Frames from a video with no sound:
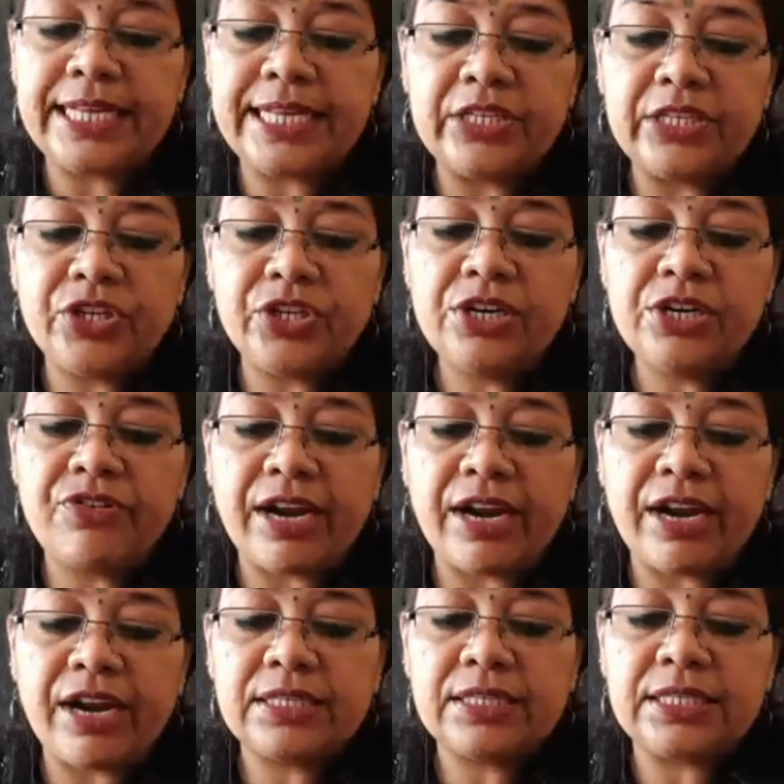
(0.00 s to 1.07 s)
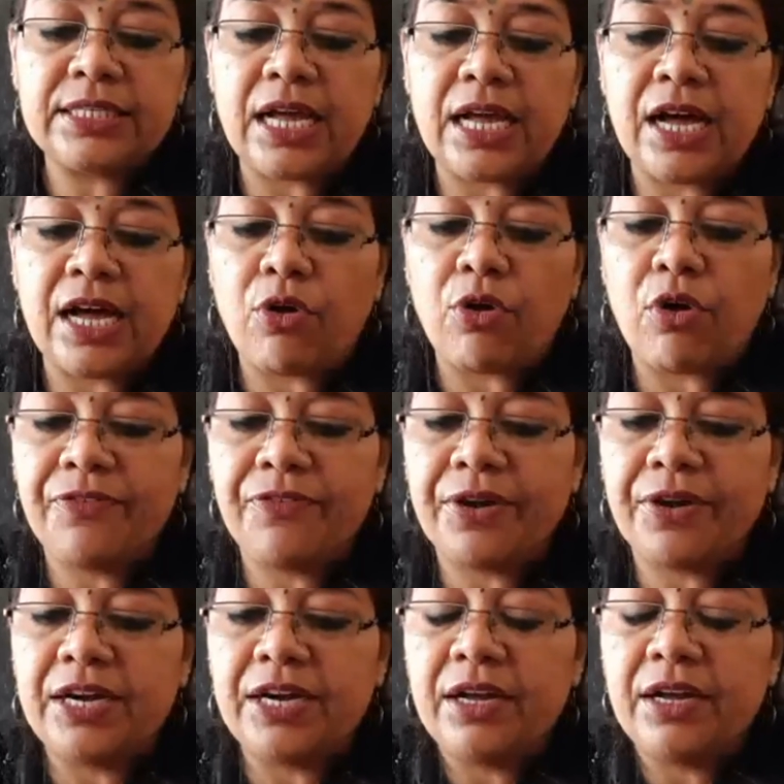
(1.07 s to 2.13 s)
essential drugs are
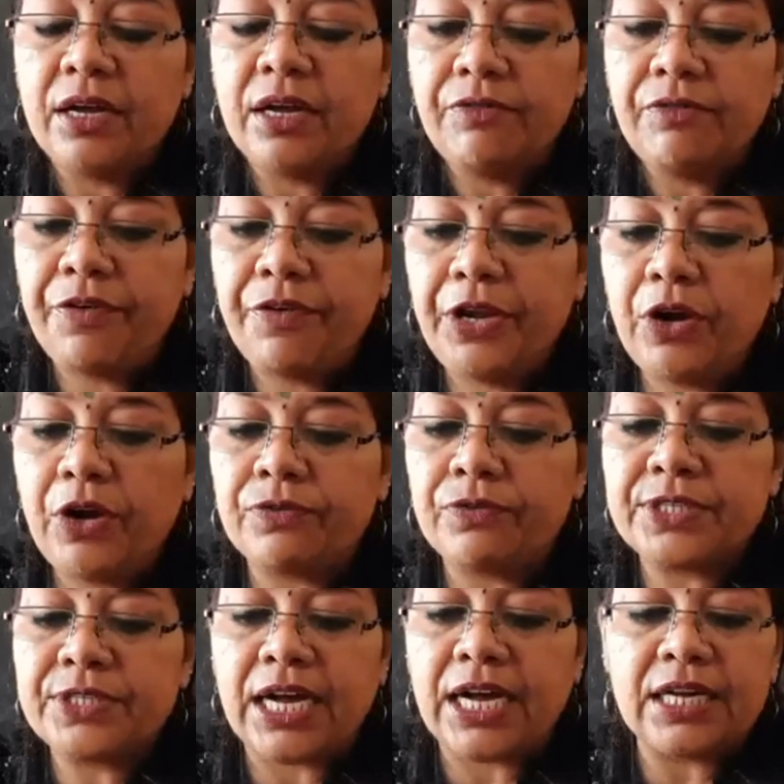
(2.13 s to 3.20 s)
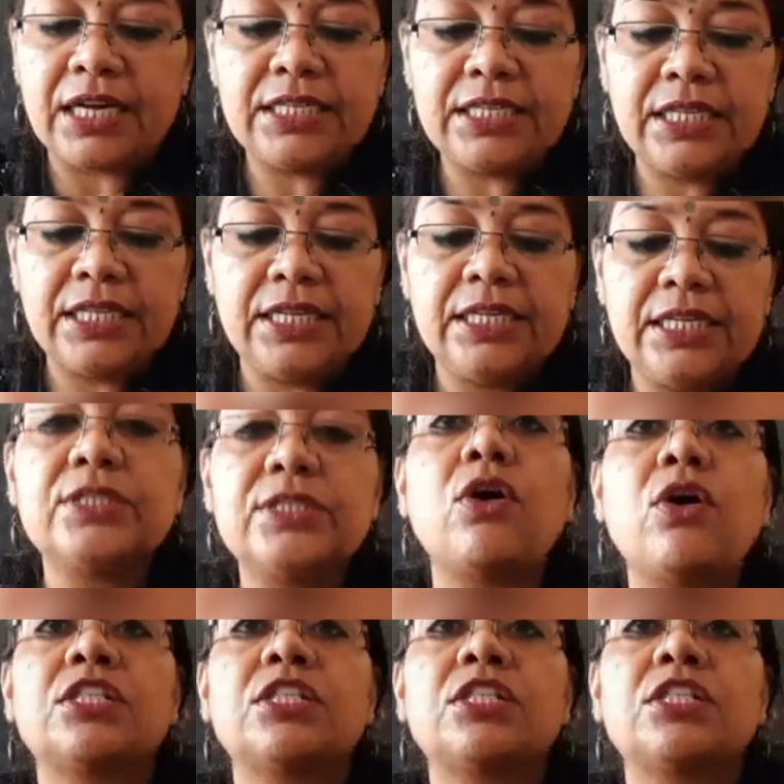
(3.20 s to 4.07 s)
offered free of charge in these